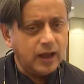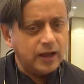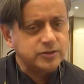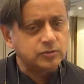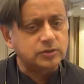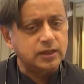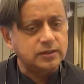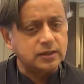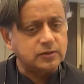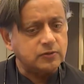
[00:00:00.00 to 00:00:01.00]
I don't
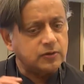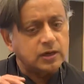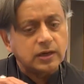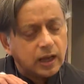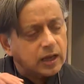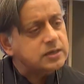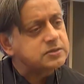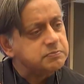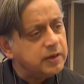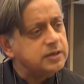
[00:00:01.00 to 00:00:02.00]
think that a
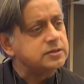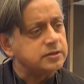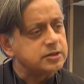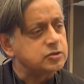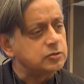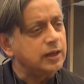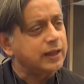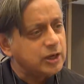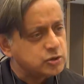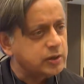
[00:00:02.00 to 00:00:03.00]
large major issue
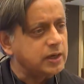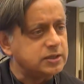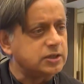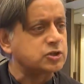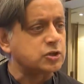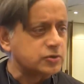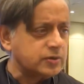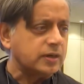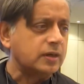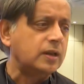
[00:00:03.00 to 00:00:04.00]
like educating
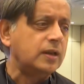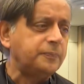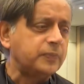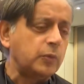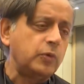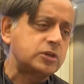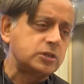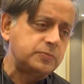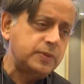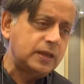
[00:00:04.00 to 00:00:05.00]
children we
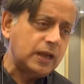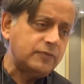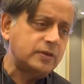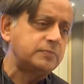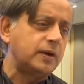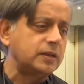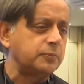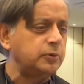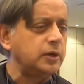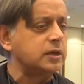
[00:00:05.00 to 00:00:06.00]
should be governed by the
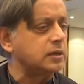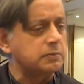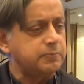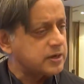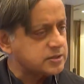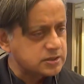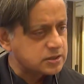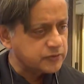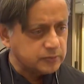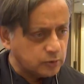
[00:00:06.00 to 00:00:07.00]
political
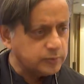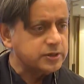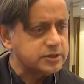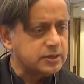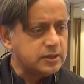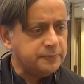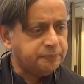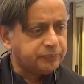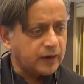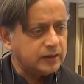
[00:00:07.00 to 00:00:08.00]
passions of the moment.
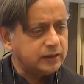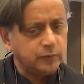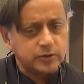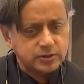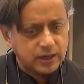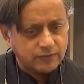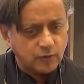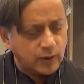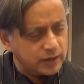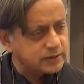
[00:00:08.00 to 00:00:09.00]
I think we should have
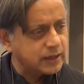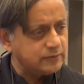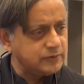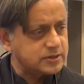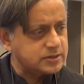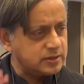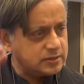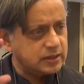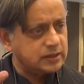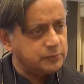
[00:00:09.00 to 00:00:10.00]
a wide canvas, uh,
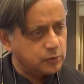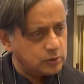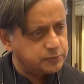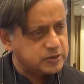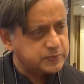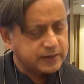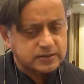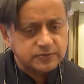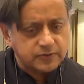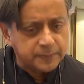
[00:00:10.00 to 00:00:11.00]
take a broad
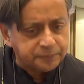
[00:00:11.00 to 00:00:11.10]
perspective,